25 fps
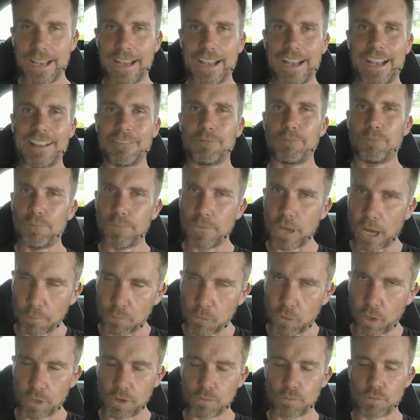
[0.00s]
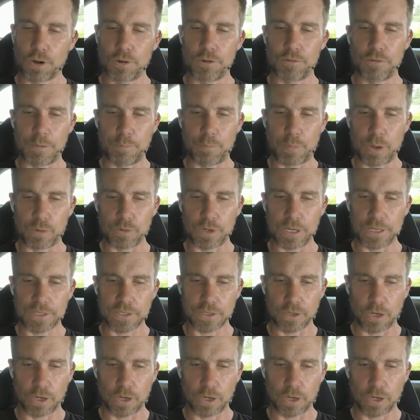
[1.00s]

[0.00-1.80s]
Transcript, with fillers: uh, I'm not a rotary builder,